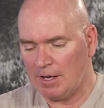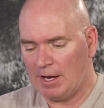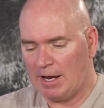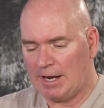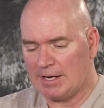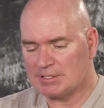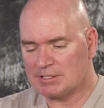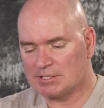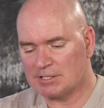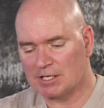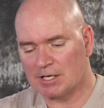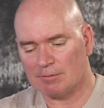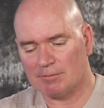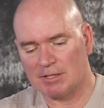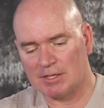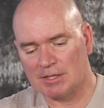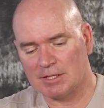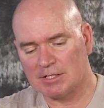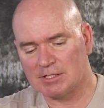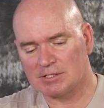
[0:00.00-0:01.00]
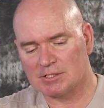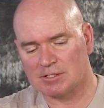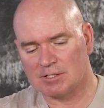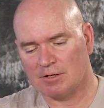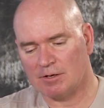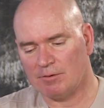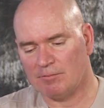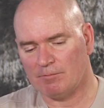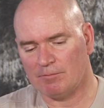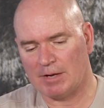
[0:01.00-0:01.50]
I stick them in this
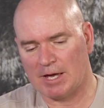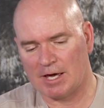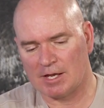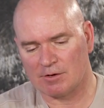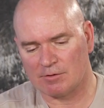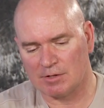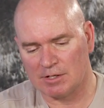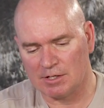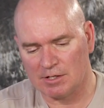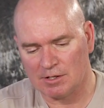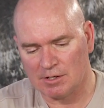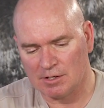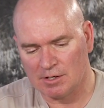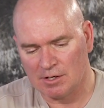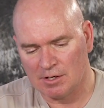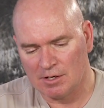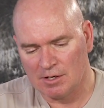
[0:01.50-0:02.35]
battery